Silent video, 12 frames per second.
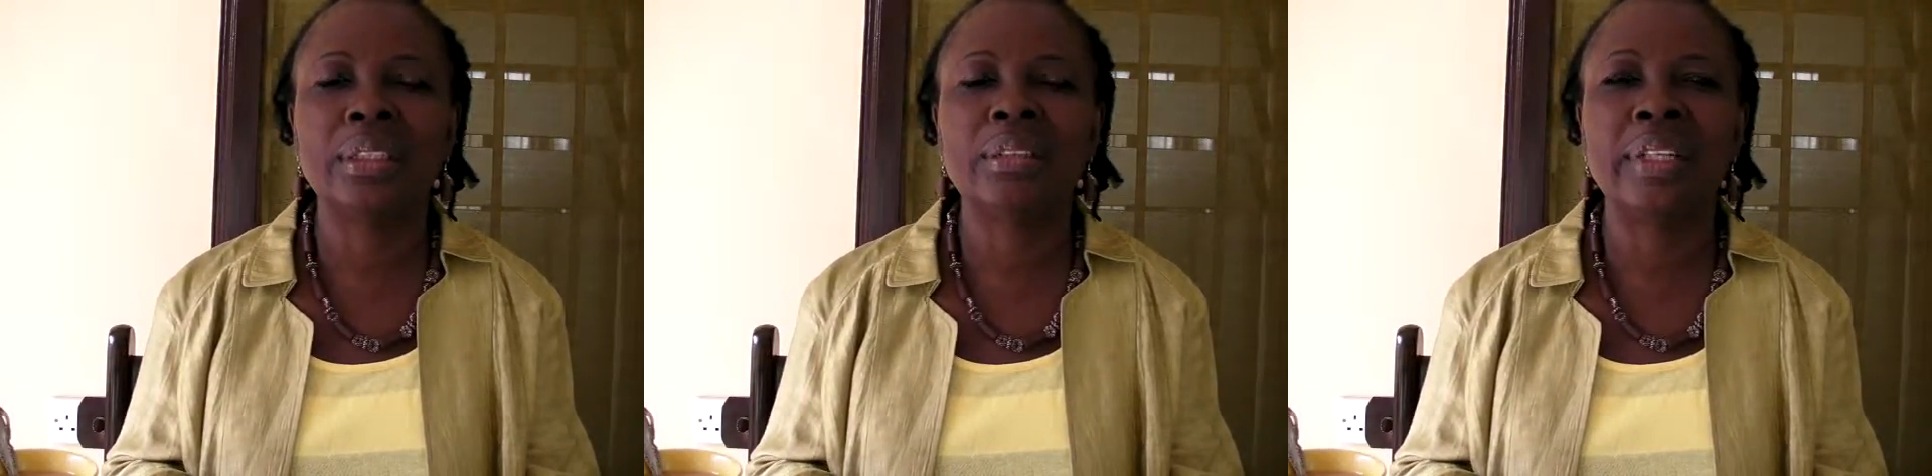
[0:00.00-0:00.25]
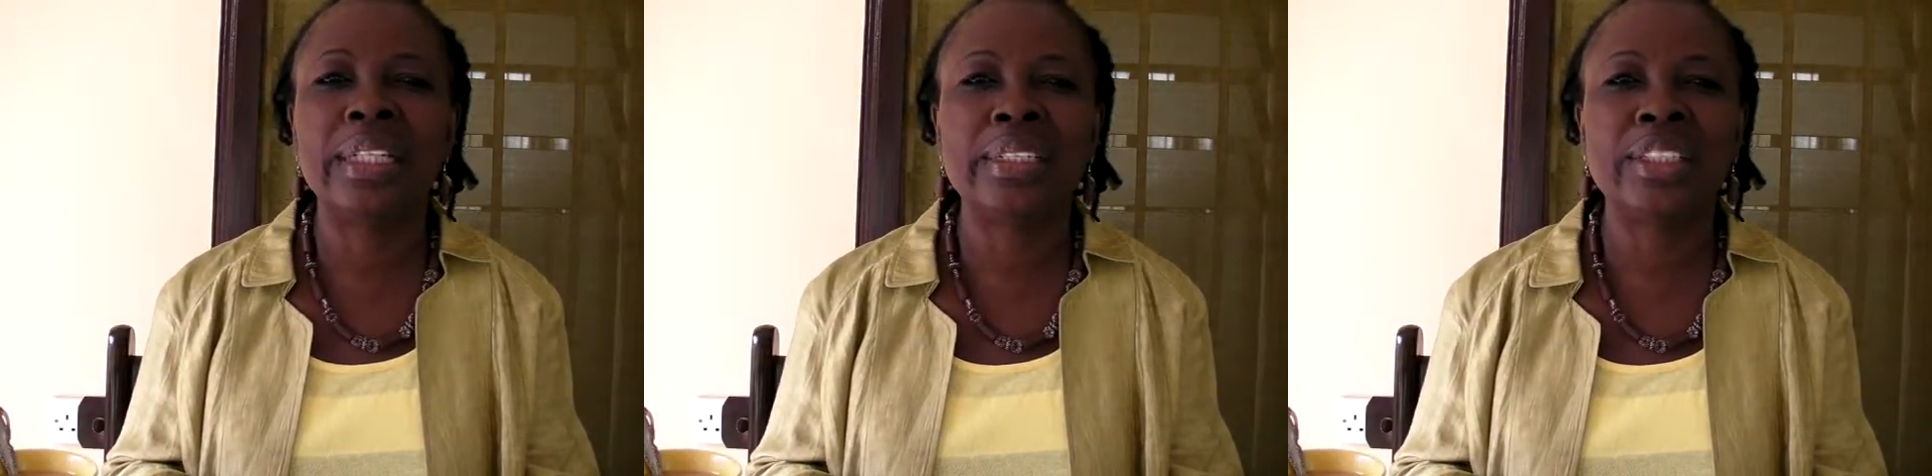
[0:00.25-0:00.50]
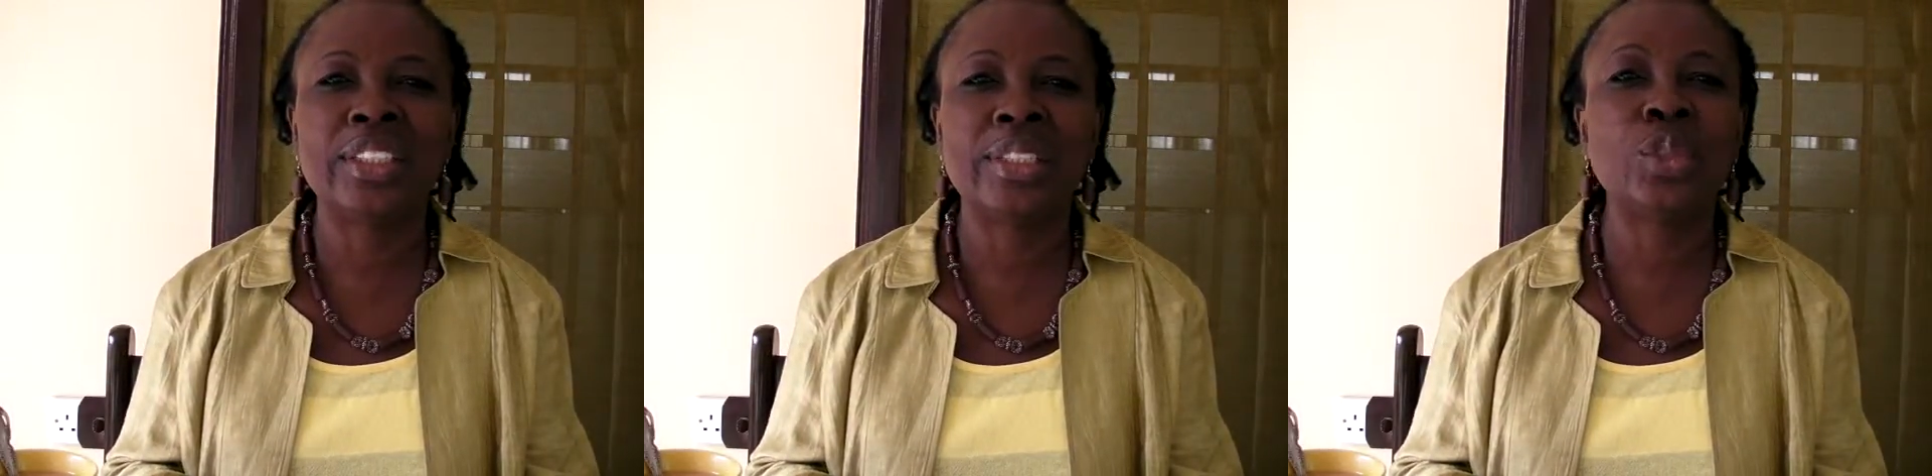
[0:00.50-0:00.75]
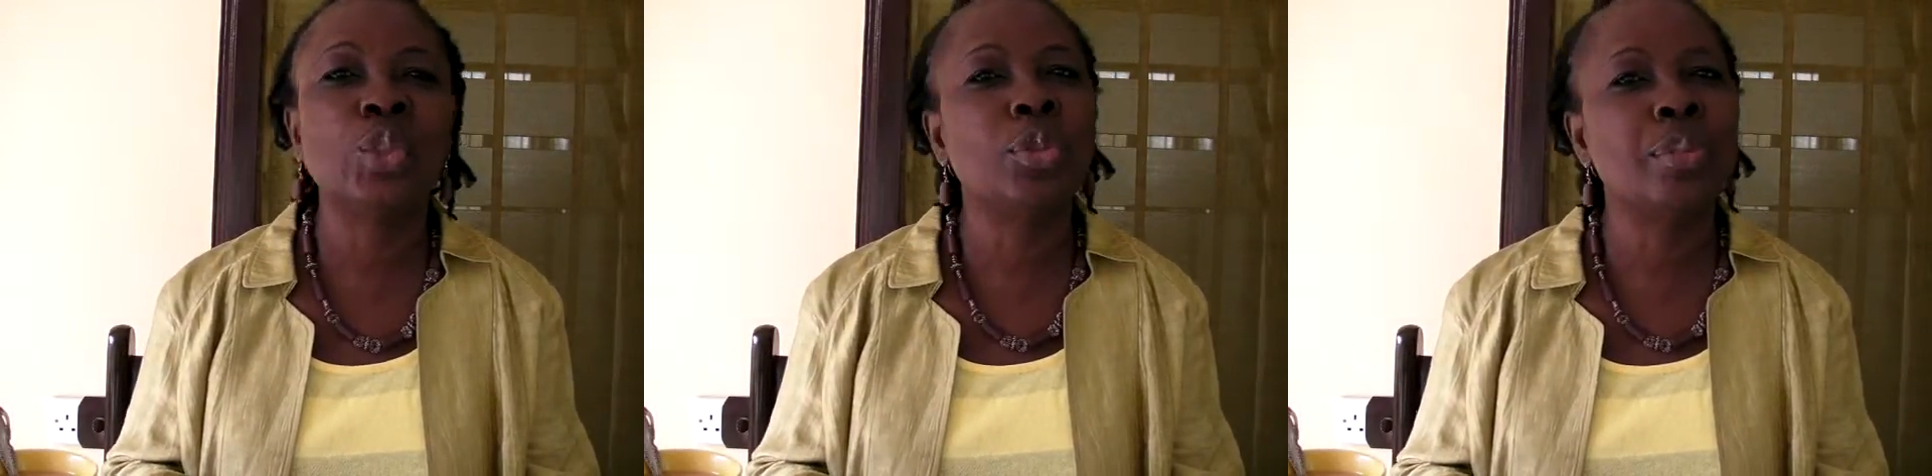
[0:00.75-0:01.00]
religion
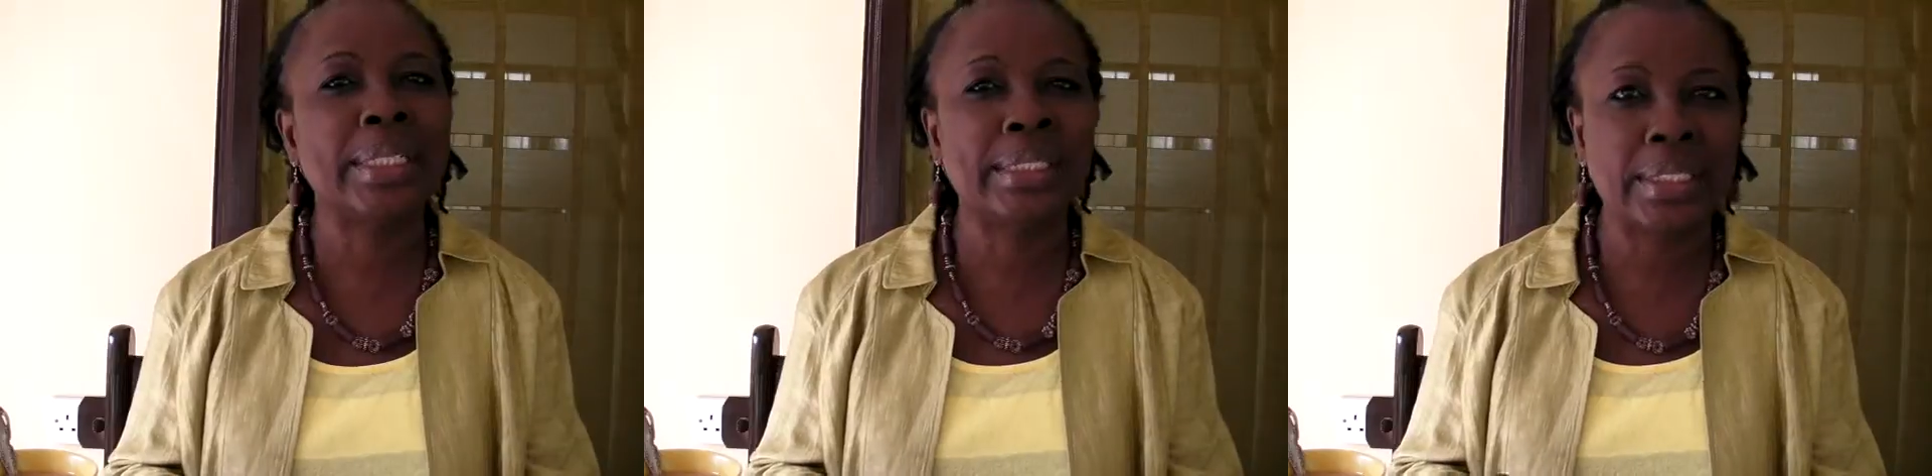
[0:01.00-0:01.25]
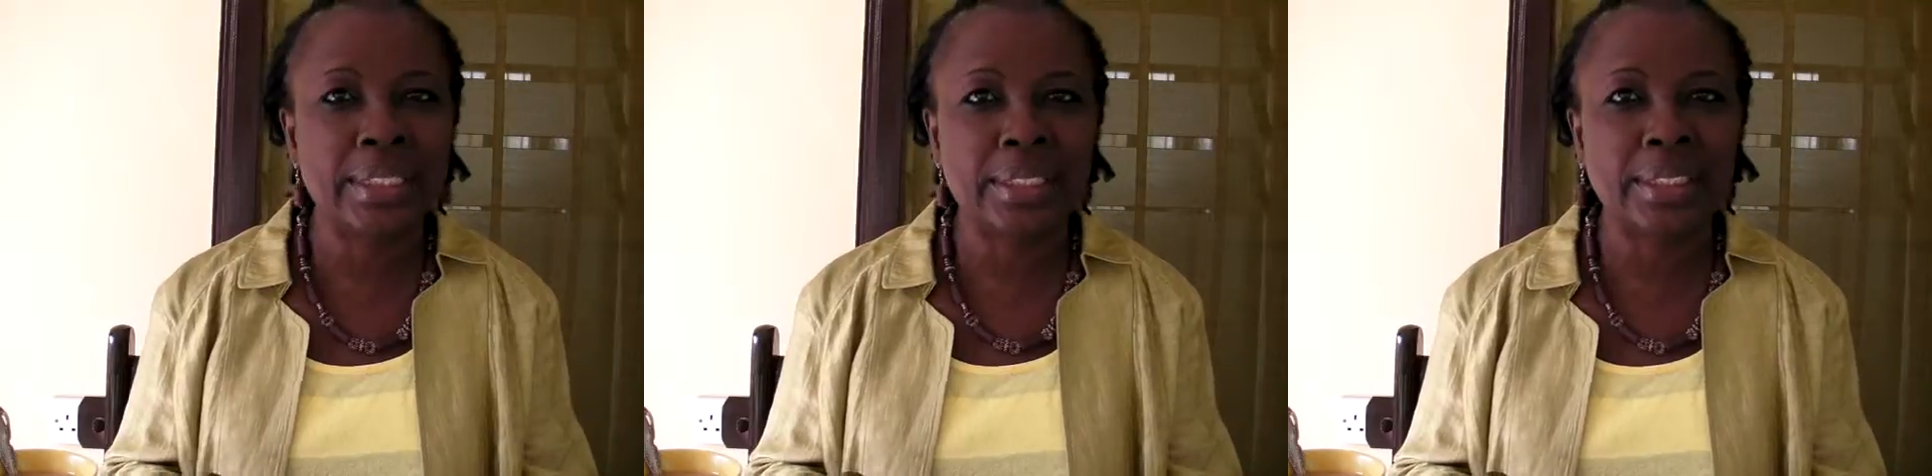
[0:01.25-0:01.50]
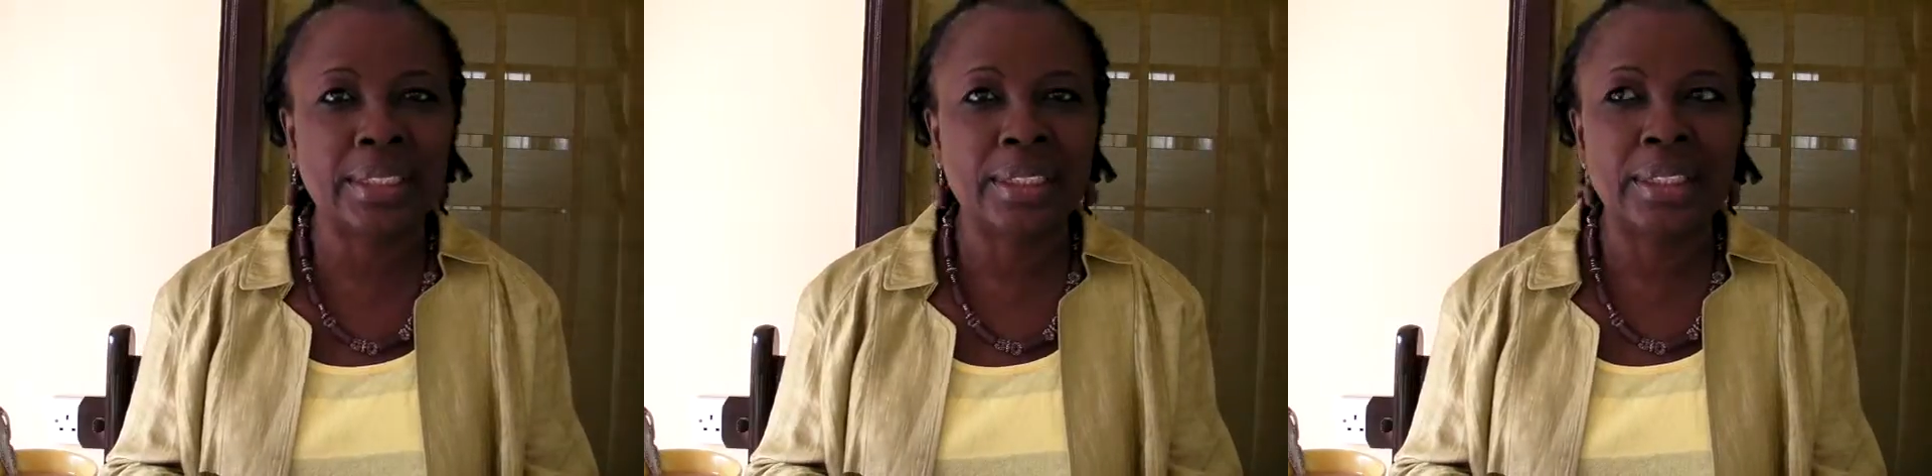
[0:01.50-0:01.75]
instrumentally.